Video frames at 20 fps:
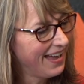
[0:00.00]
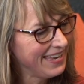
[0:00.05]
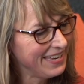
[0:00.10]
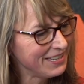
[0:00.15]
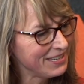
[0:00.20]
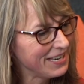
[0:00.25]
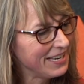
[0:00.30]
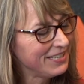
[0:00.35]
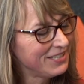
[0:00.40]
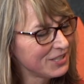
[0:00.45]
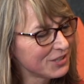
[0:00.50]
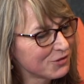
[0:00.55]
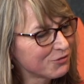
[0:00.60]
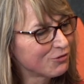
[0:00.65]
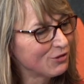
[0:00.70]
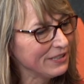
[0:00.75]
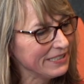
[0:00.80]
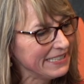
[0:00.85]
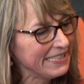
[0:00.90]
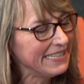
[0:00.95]
It just
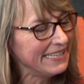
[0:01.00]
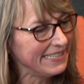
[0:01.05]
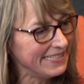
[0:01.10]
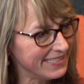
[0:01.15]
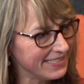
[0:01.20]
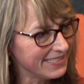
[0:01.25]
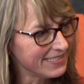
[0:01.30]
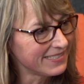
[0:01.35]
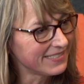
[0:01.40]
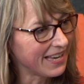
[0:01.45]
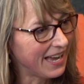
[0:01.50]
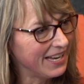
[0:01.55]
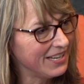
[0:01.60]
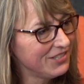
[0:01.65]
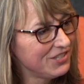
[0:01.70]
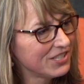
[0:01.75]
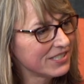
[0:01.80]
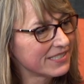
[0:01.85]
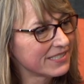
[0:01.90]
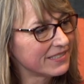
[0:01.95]
really is. I
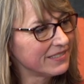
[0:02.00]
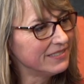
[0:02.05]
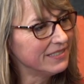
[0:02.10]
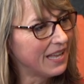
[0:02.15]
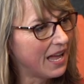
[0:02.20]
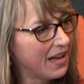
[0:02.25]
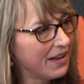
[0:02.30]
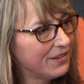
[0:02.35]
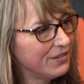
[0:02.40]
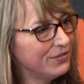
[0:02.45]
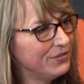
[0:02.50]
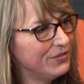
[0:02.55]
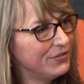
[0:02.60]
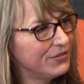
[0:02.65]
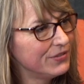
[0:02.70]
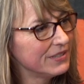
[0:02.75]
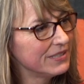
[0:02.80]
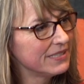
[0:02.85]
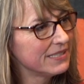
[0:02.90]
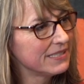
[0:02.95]
just love
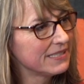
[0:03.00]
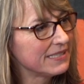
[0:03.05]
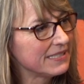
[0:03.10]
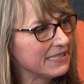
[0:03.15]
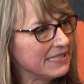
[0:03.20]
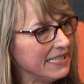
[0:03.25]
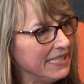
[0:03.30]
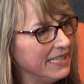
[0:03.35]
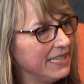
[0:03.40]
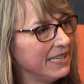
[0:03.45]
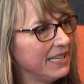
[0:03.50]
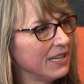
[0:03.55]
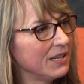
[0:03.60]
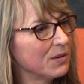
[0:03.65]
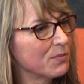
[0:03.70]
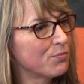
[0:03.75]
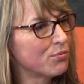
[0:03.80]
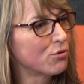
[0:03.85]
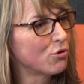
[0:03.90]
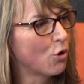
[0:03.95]

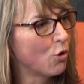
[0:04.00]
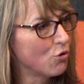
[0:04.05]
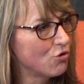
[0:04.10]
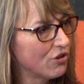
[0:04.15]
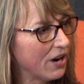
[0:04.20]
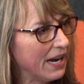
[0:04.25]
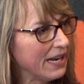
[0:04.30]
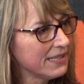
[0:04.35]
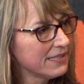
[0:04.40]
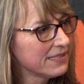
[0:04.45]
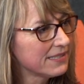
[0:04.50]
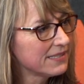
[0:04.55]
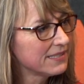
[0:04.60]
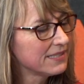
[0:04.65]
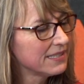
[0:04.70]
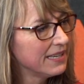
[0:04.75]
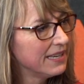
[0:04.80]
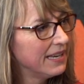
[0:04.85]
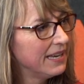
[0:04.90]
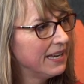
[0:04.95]
seeing progress.
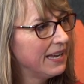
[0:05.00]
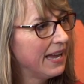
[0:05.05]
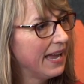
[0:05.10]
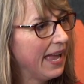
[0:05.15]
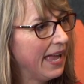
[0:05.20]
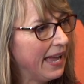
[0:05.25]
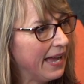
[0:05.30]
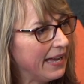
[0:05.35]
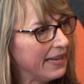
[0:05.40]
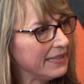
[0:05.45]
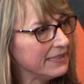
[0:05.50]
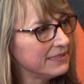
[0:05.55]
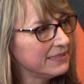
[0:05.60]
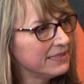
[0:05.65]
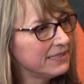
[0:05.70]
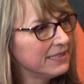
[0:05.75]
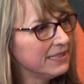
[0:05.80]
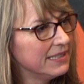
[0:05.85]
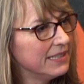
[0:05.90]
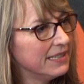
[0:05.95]
And